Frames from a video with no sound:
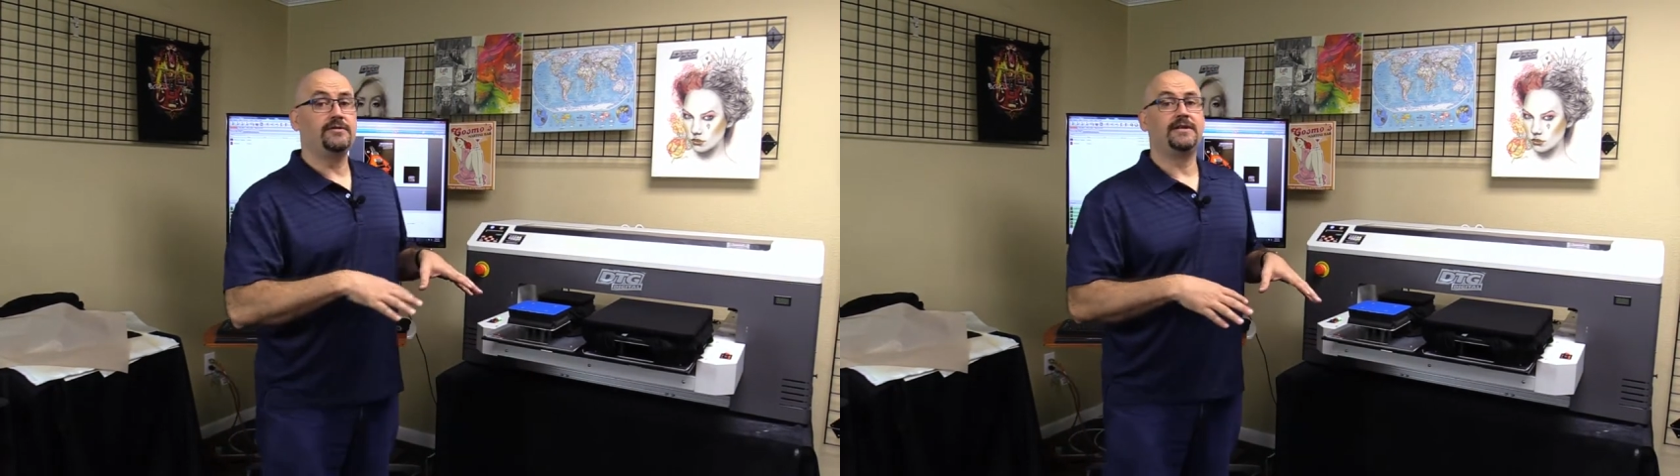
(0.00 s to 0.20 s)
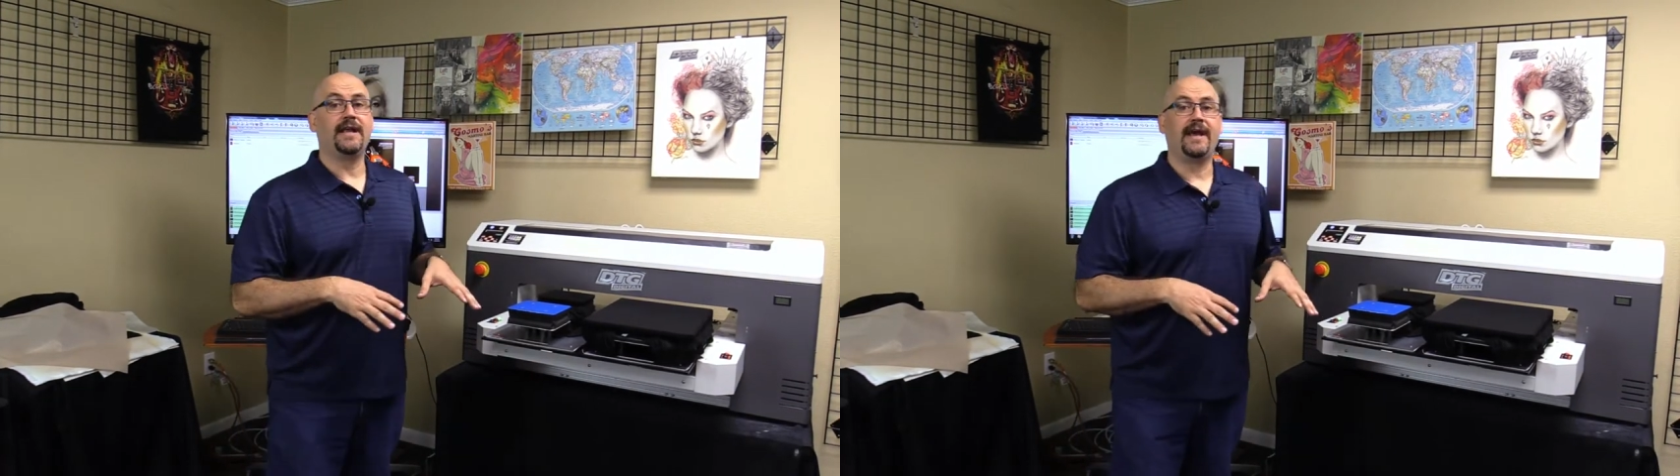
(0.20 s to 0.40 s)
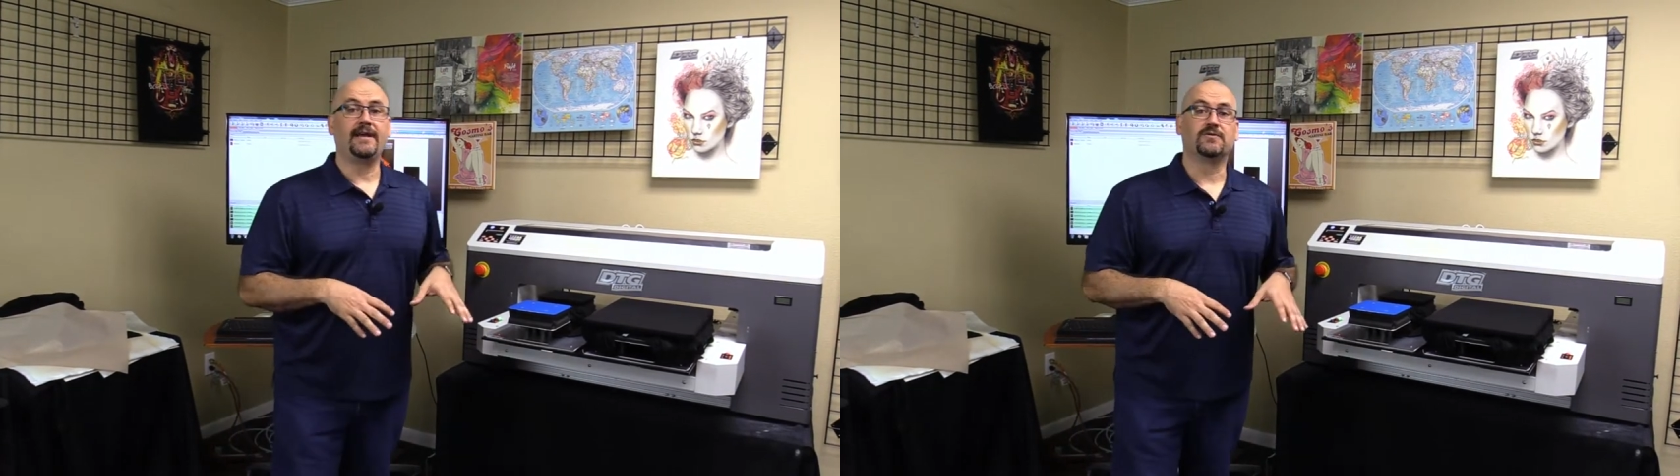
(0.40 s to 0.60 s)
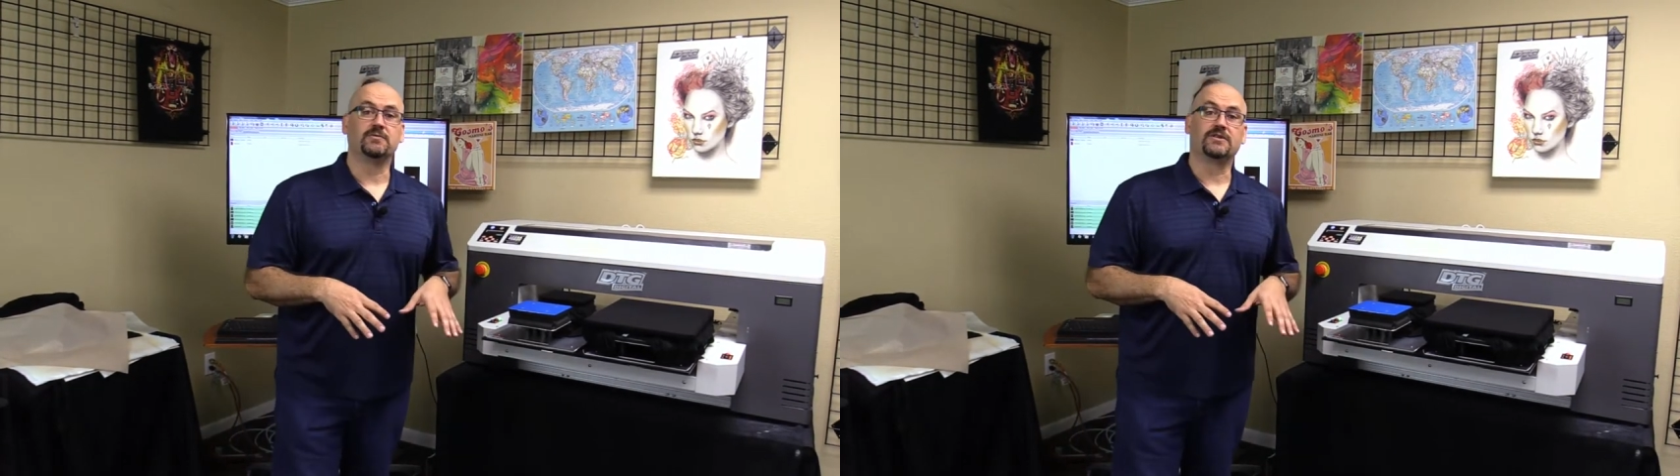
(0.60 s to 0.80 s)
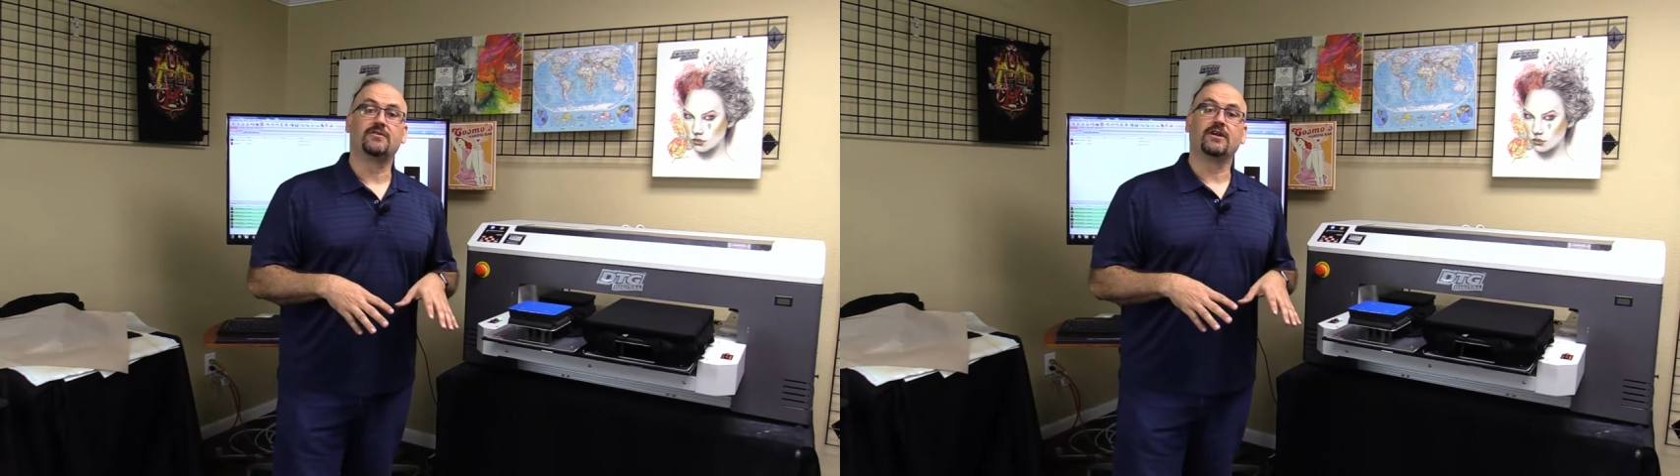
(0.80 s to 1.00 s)
today is
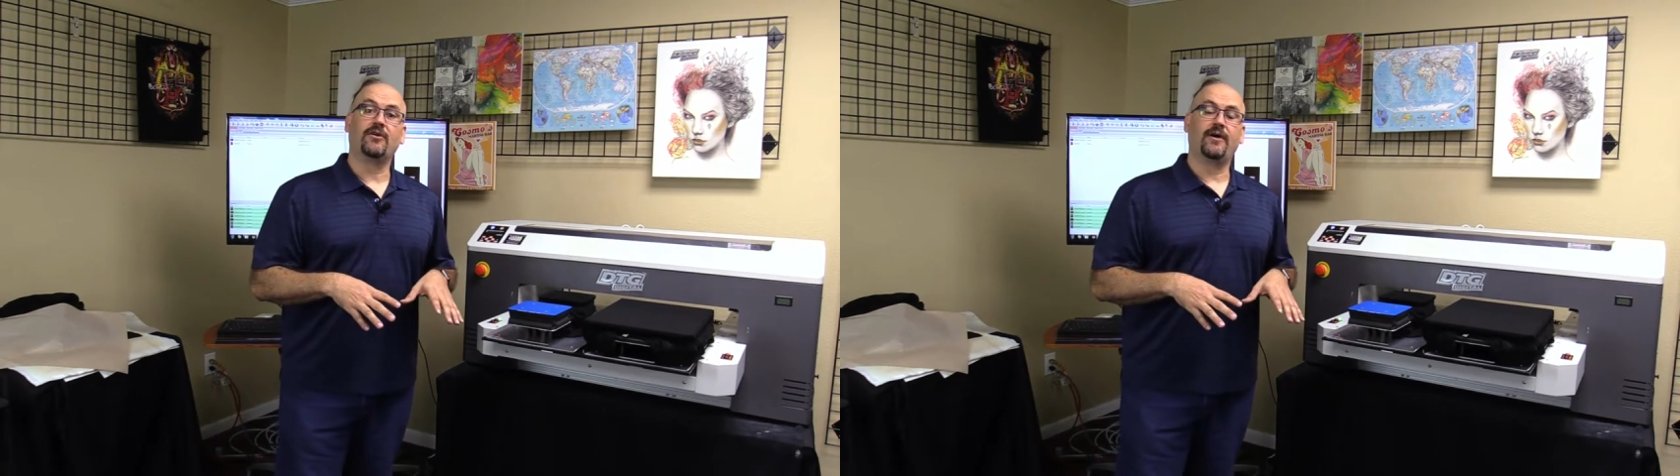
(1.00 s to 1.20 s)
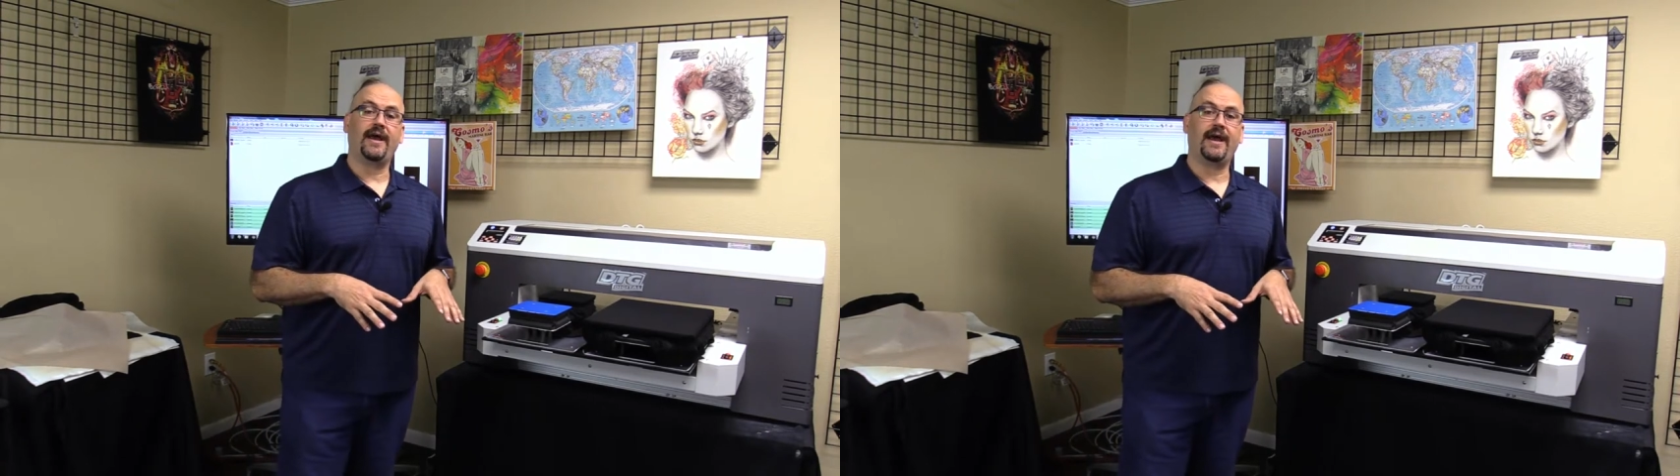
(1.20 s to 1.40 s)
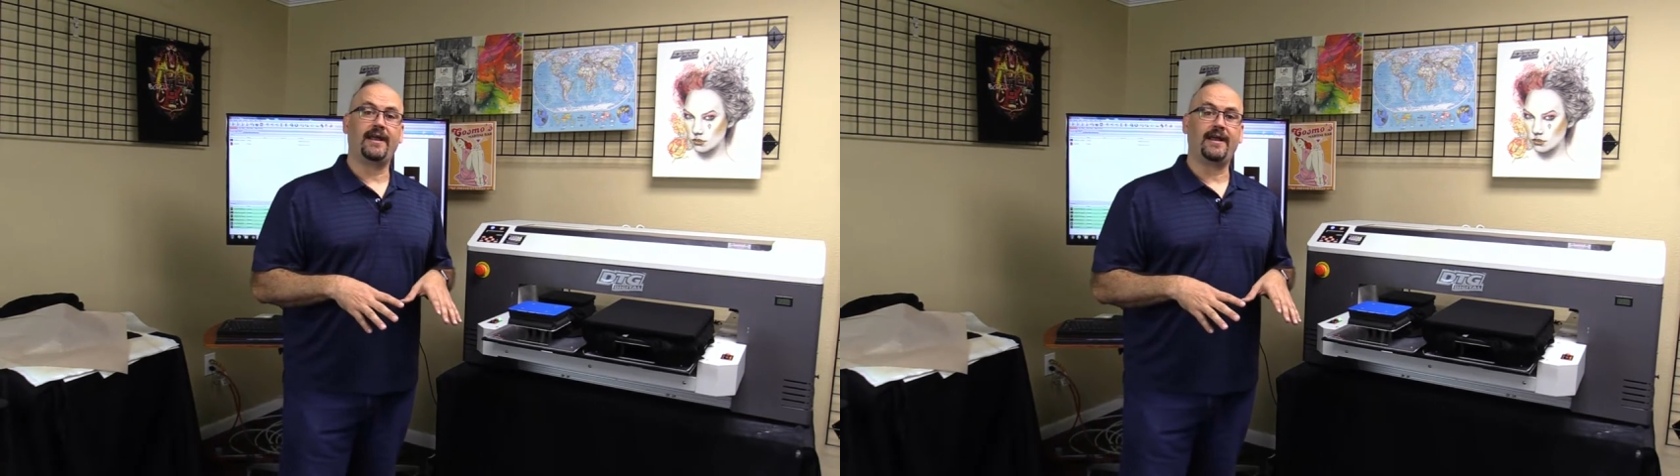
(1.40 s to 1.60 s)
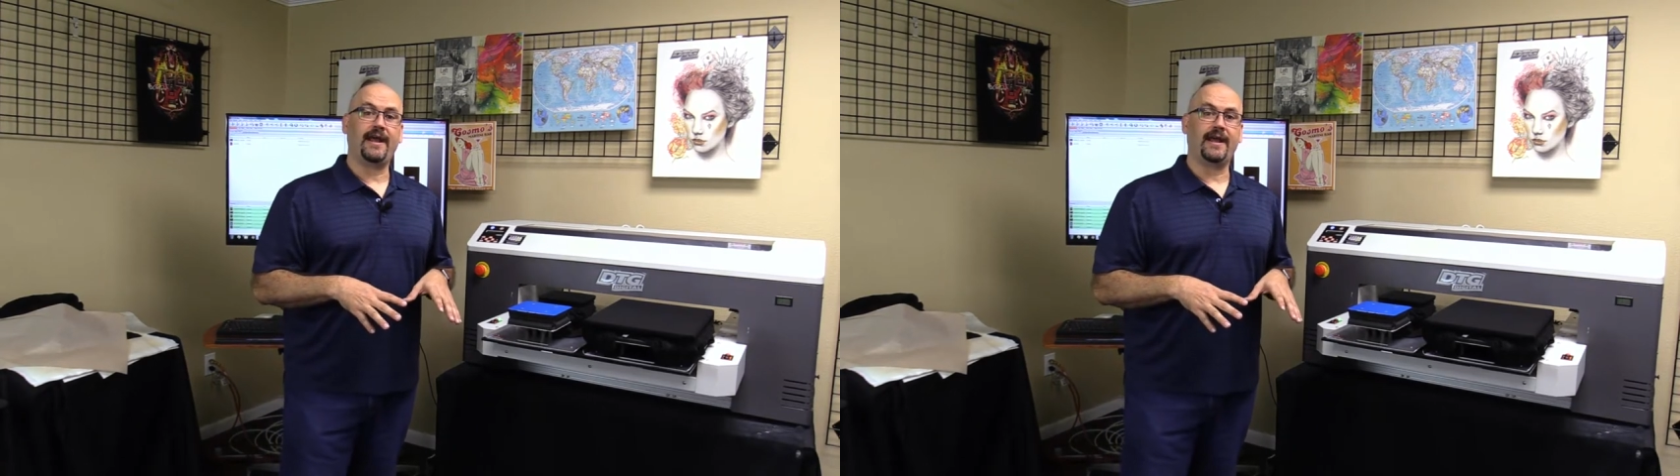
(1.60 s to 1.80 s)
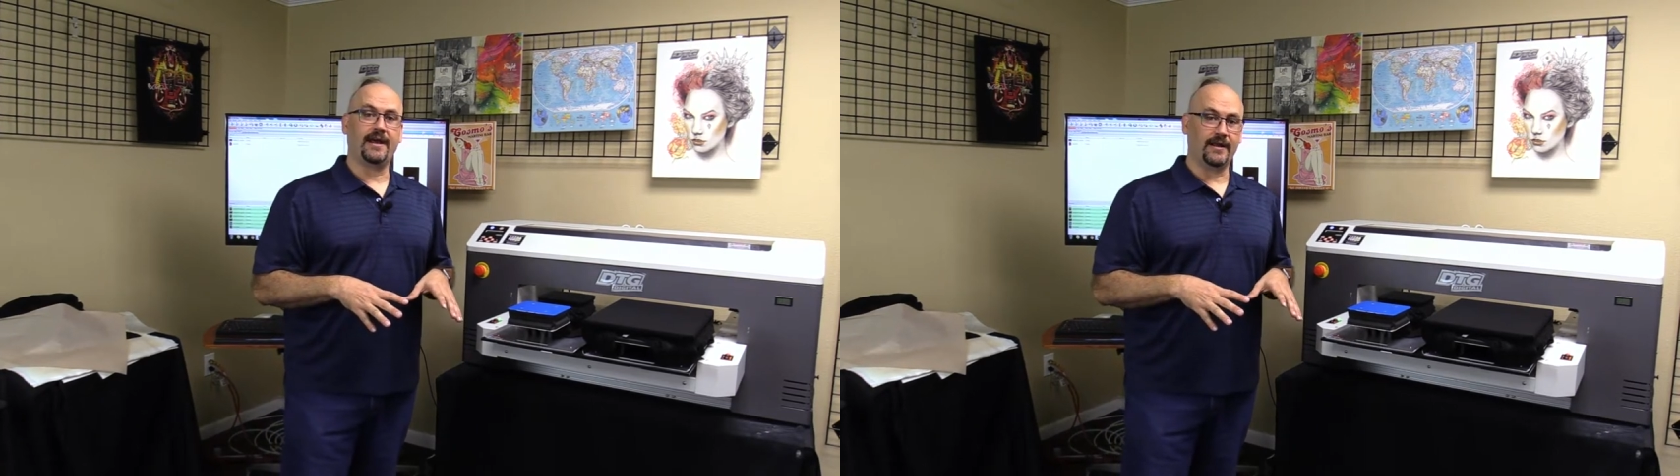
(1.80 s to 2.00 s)
we're just going to go ahead
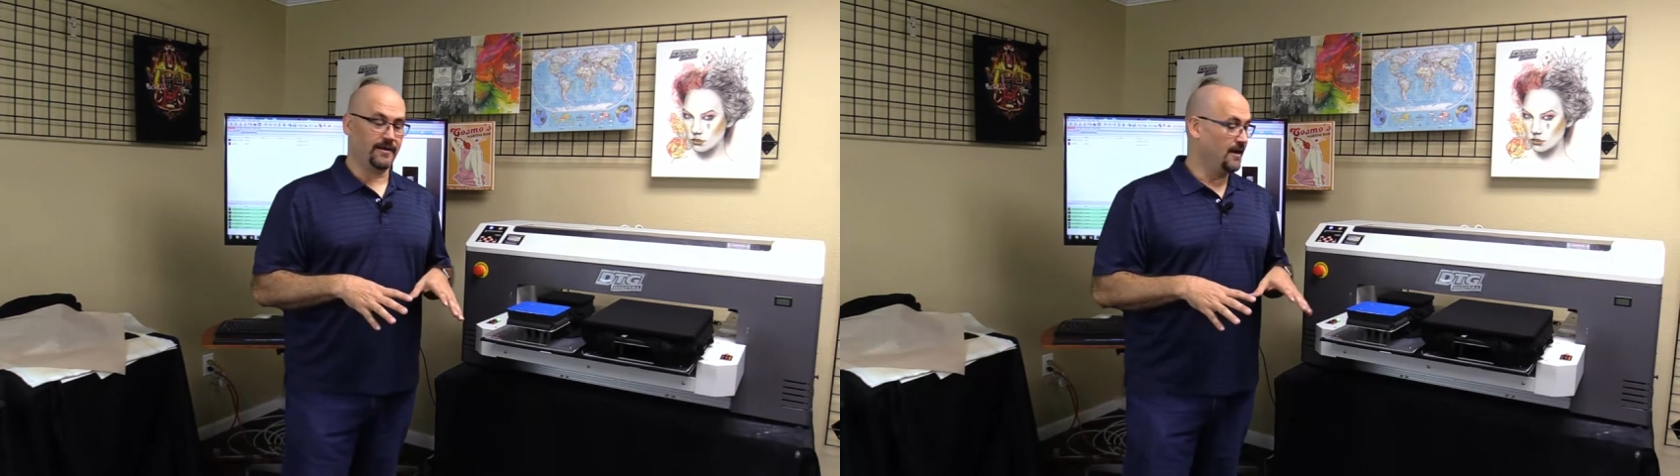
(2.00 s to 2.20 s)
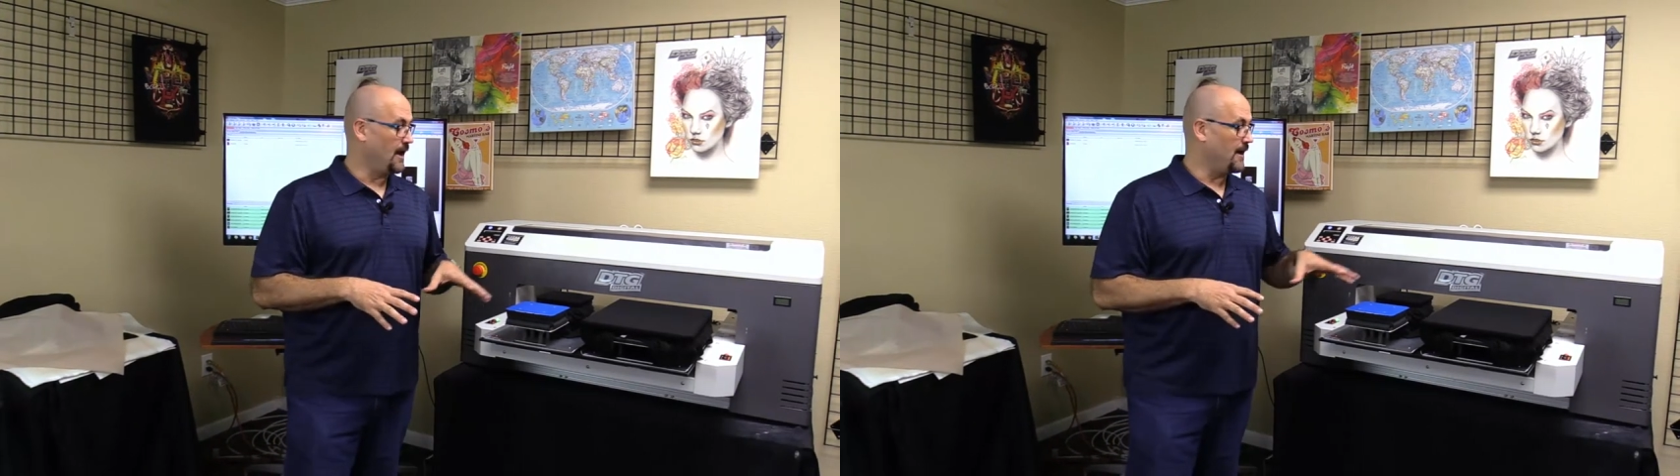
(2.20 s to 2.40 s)
and